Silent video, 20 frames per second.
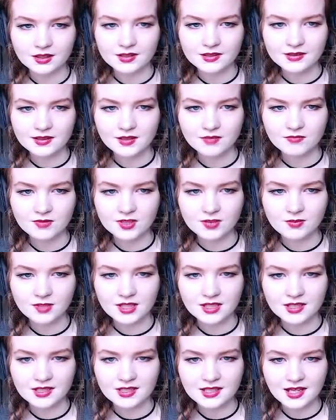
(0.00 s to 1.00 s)
This seems to
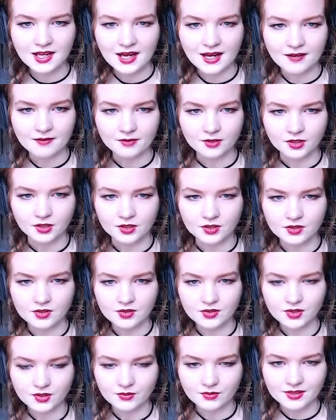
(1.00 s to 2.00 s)
be a
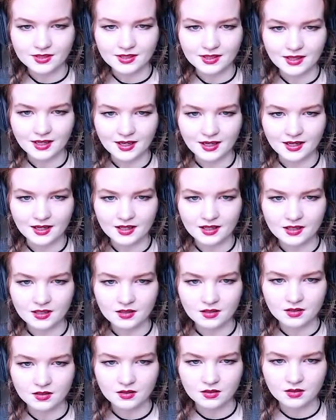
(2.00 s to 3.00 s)
tavern, so is
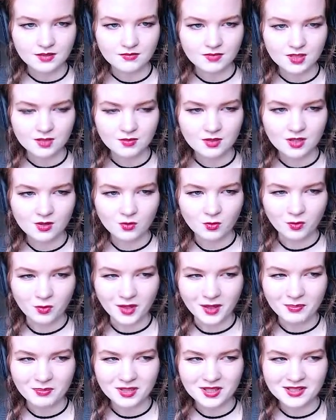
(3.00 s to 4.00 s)
that. This seems to be a
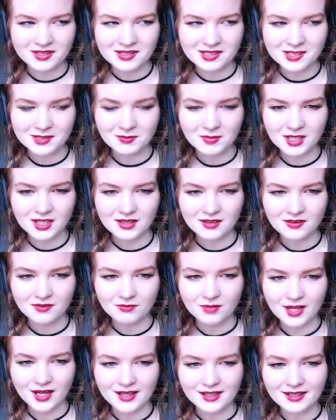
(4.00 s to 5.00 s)

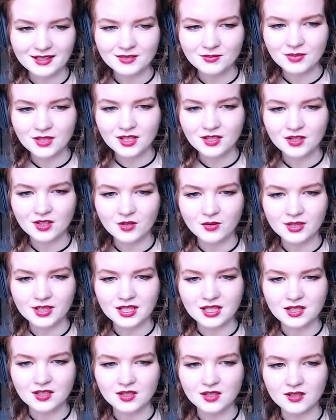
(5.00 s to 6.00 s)
weaponsmith. I guess we could go
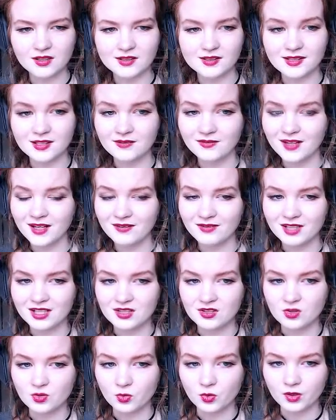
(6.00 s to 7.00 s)
in here and if they have
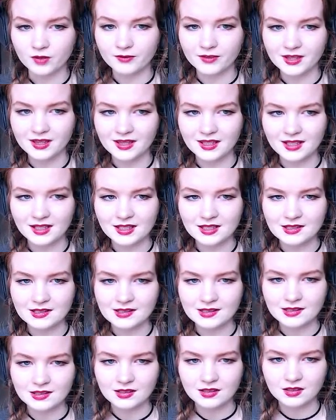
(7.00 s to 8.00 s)
any dwarven
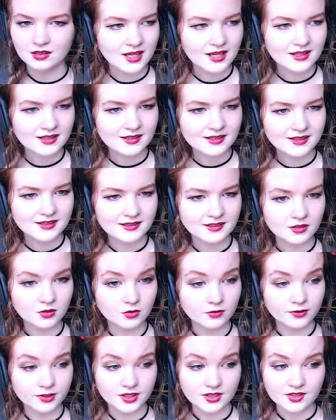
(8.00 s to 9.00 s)
things. He has
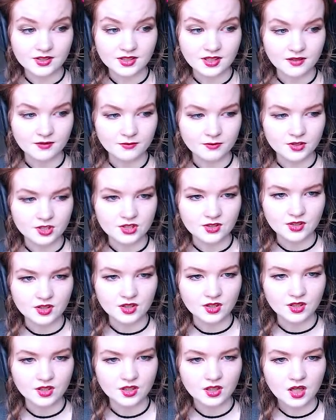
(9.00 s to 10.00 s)
silver stuff, which is
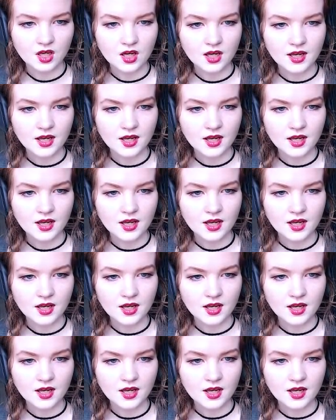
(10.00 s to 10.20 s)
good.